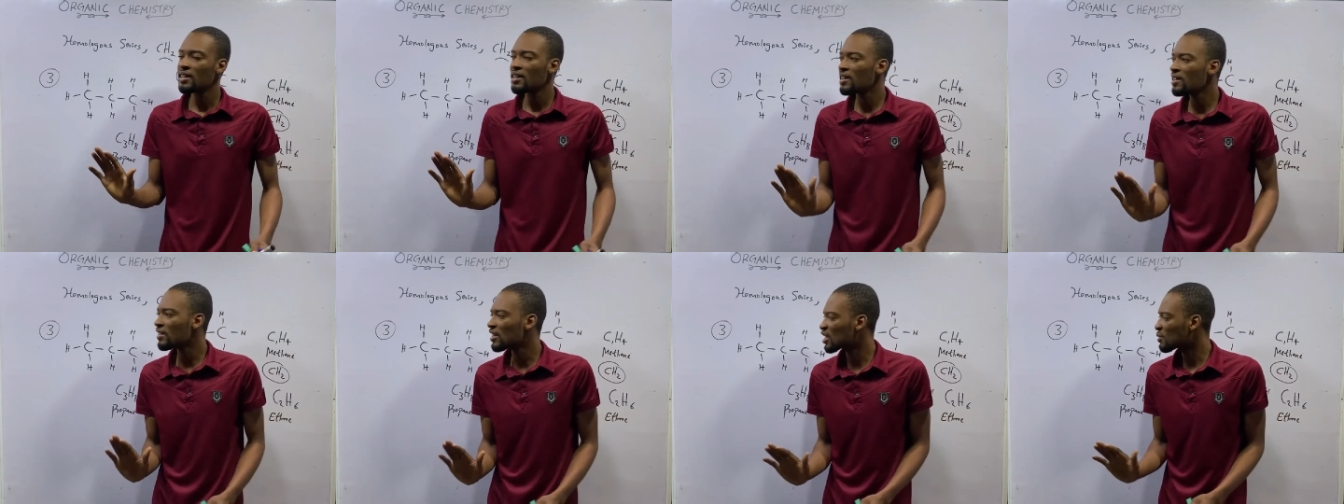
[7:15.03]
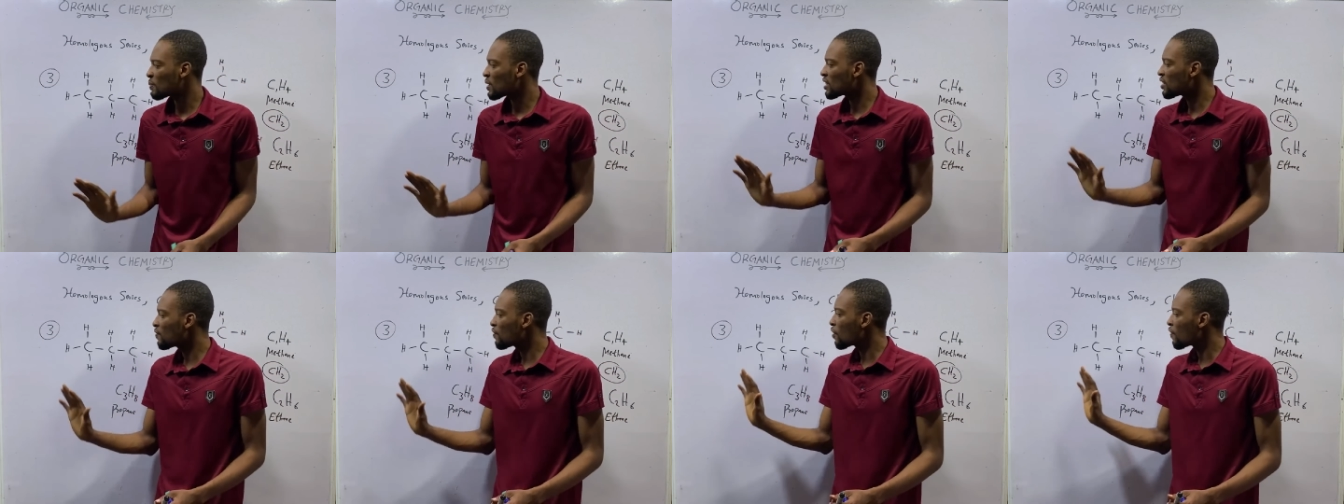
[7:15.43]

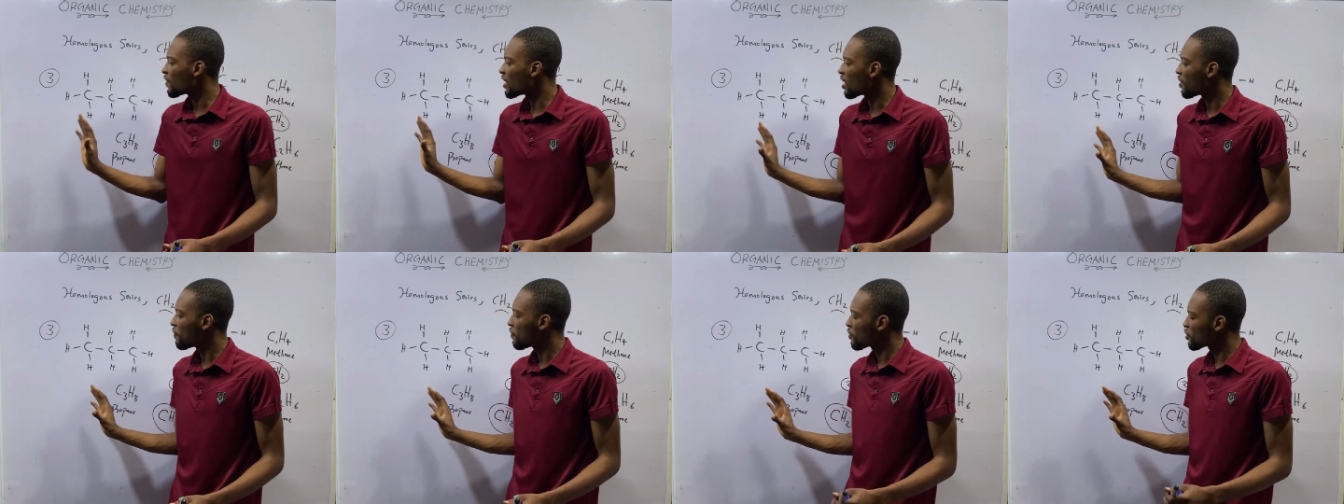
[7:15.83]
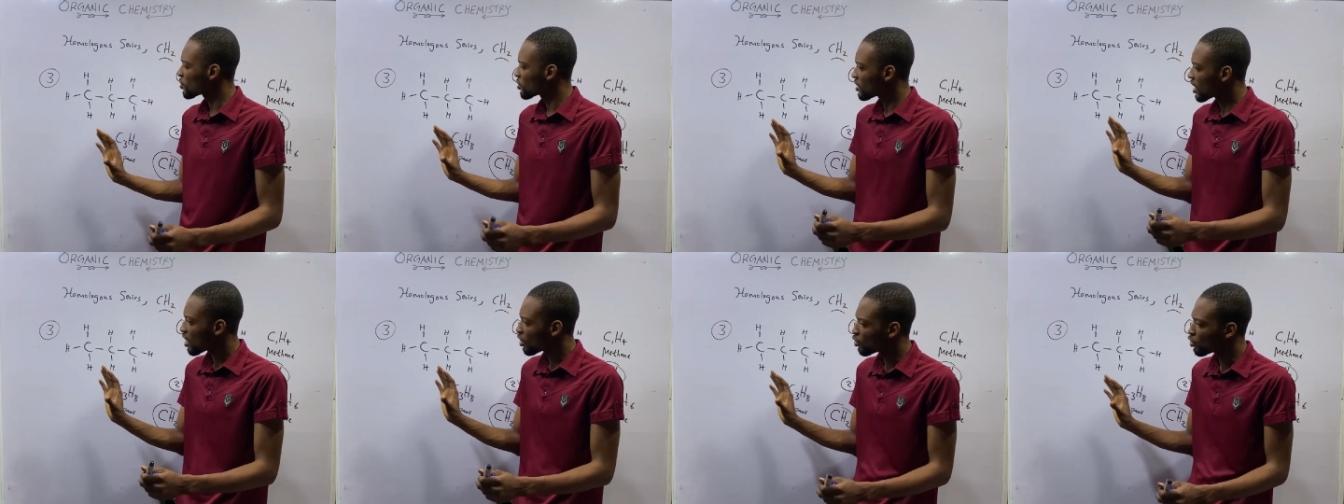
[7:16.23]
irrespective of their
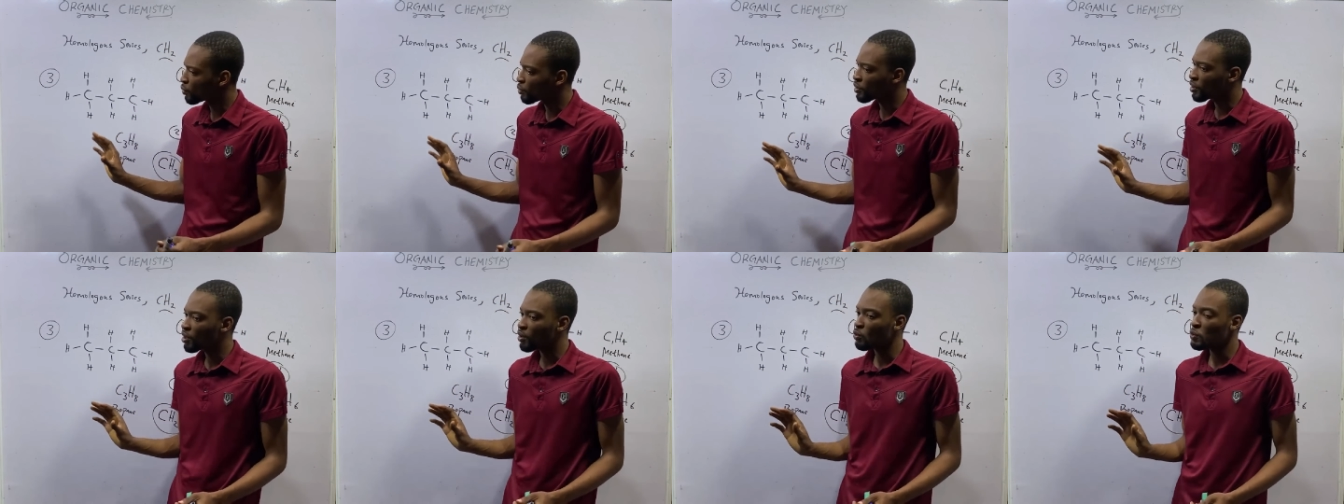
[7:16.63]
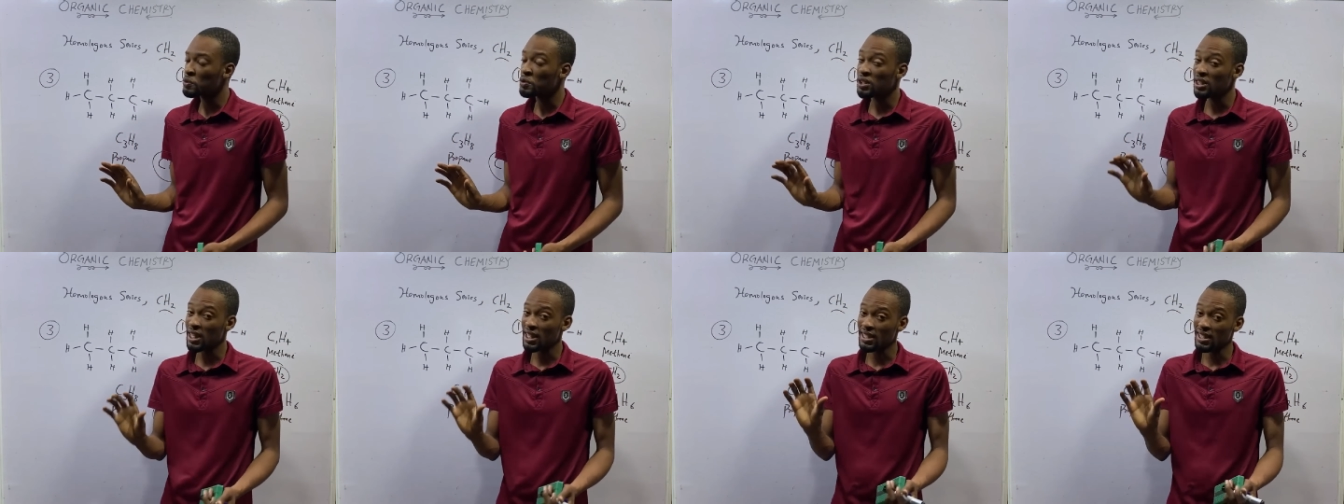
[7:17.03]
functional group,
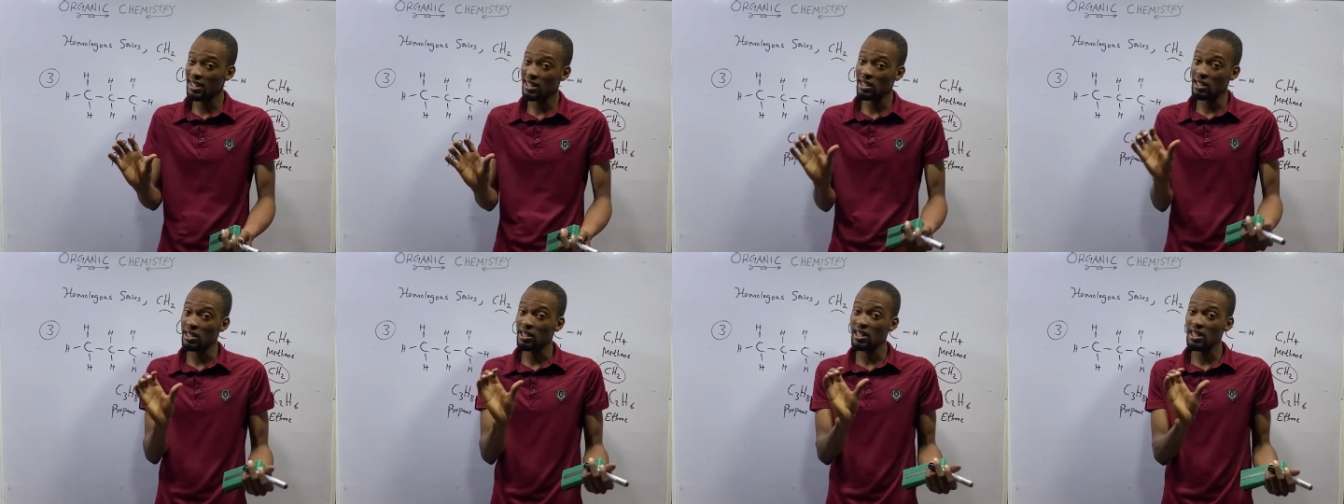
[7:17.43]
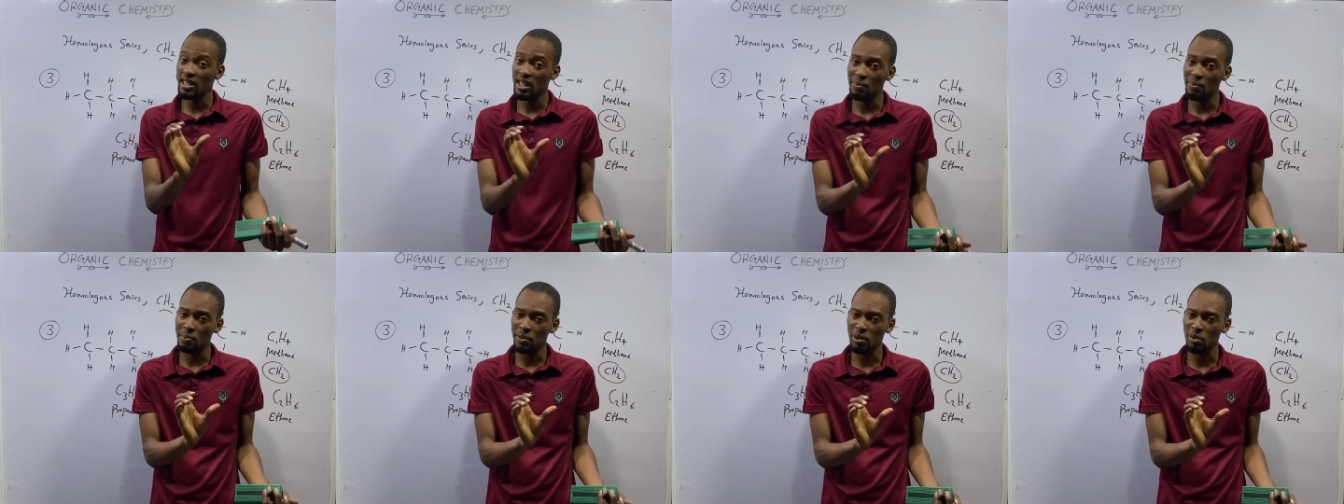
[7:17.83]
which you shall see in the next
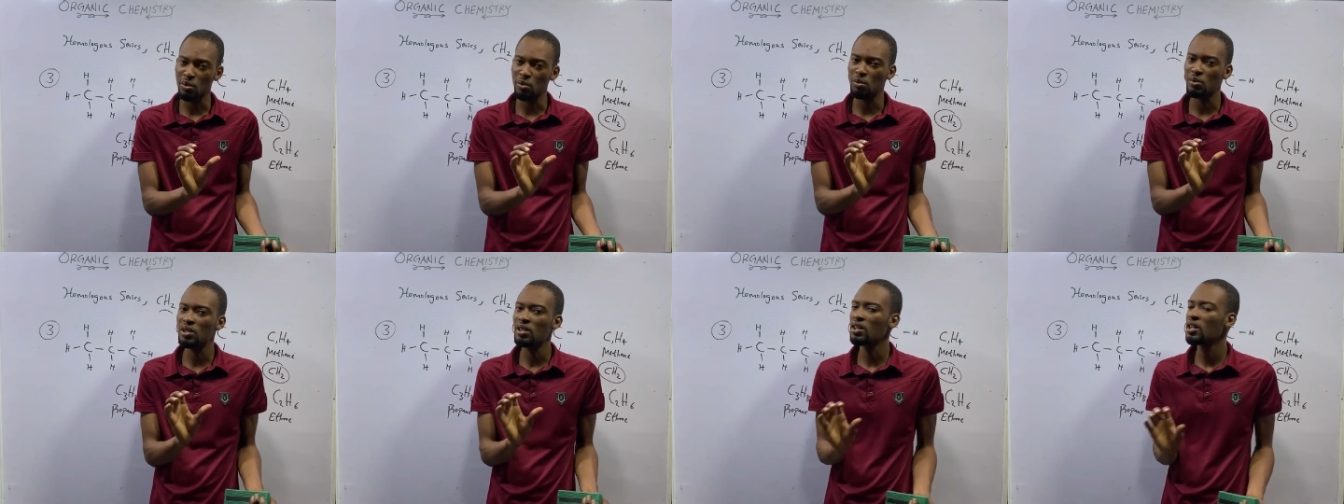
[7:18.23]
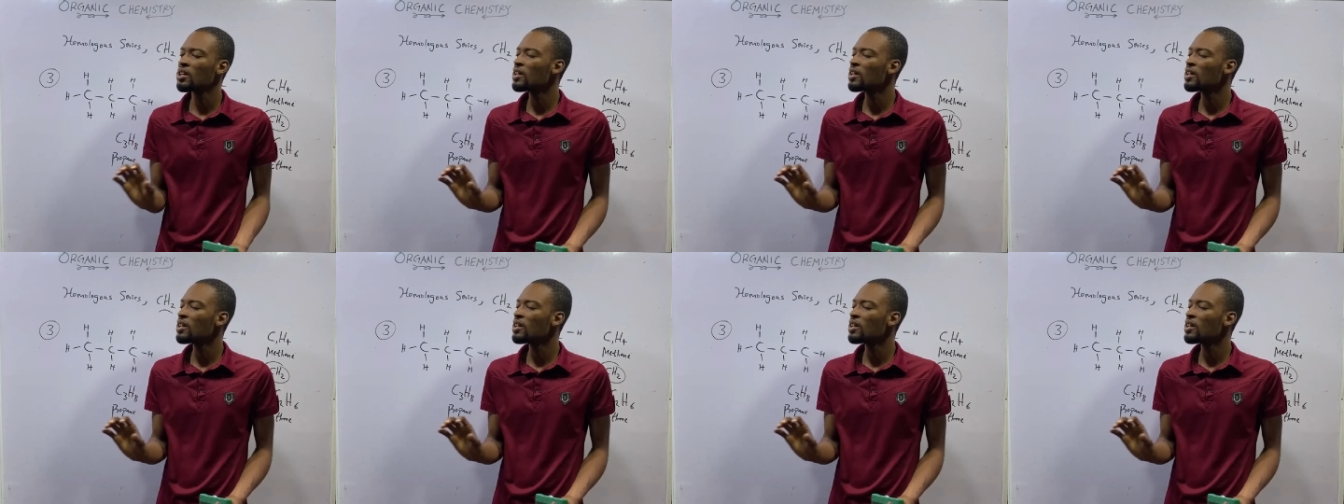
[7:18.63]
episode,